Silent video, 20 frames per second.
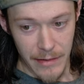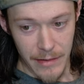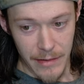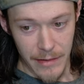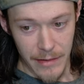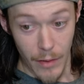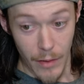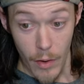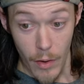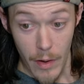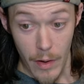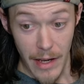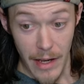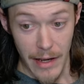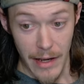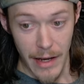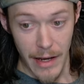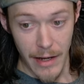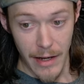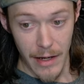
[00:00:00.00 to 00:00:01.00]
Oh,
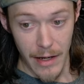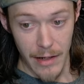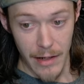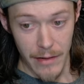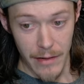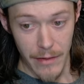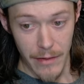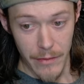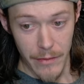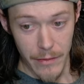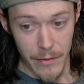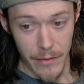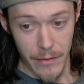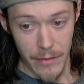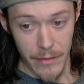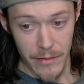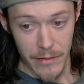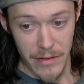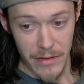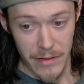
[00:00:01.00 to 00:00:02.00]
hey, I got another
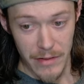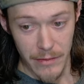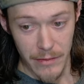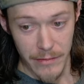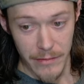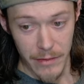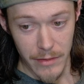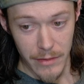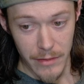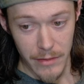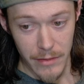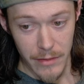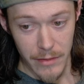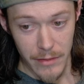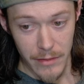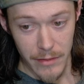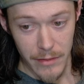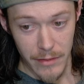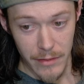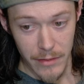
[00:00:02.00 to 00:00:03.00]
silver.
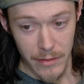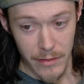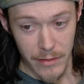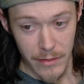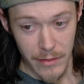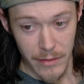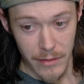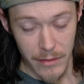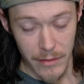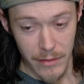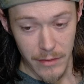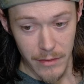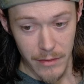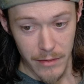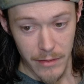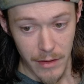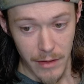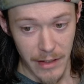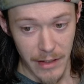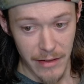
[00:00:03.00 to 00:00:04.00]

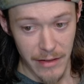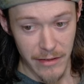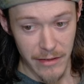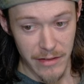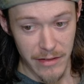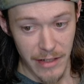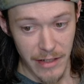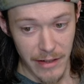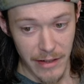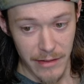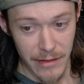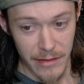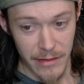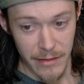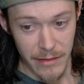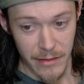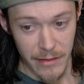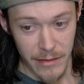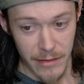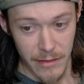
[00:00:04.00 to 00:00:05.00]
We got another 2nd.
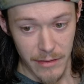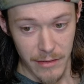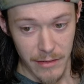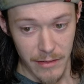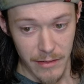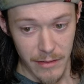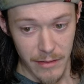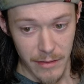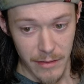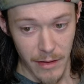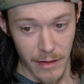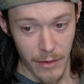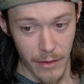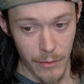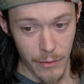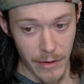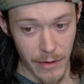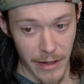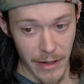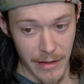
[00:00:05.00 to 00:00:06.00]
I don't know
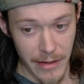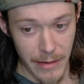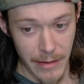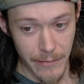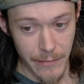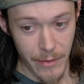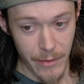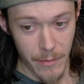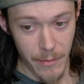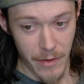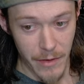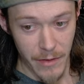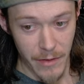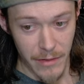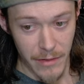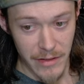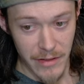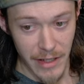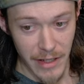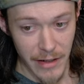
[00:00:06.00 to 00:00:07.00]
where that came from.
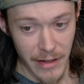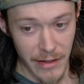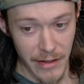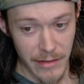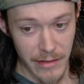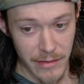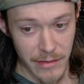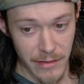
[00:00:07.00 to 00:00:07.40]
It's kind of nice.